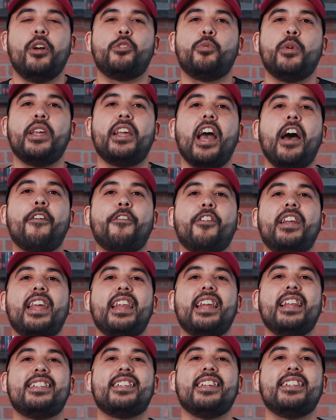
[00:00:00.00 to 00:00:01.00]
which we covered
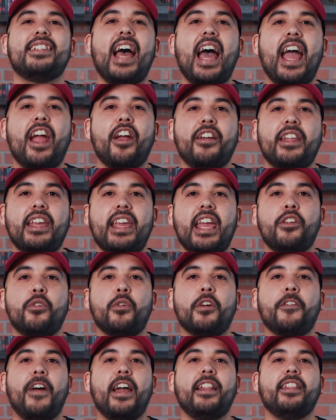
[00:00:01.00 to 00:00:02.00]
in its entirety, and
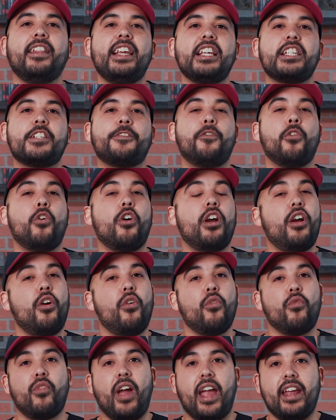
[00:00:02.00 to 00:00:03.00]
you can find links
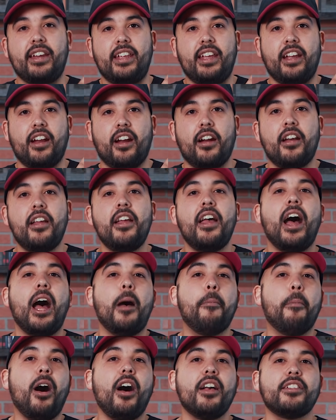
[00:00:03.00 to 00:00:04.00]
for right here.
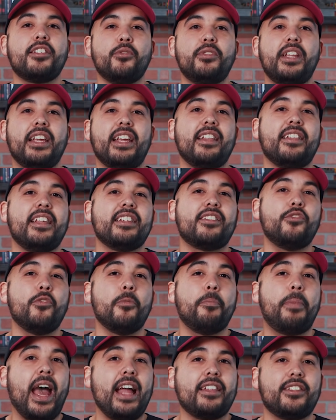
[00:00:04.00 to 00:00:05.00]
I'm also digging this
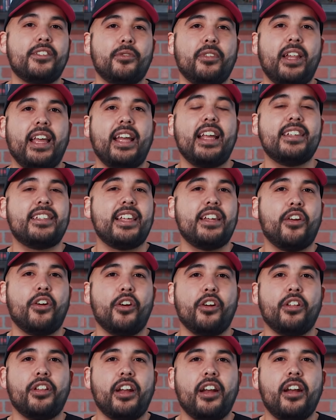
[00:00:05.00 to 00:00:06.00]
new batsuit. Like I said
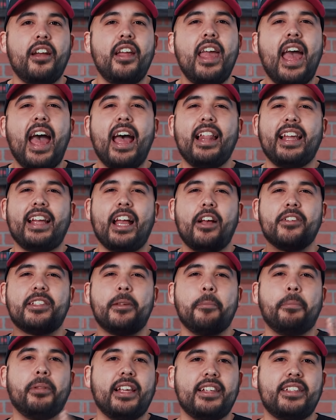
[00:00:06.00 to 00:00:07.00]
earlier, I like how
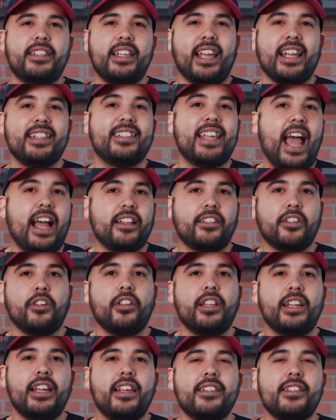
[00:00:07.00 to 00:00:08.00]
simplistic and tactical it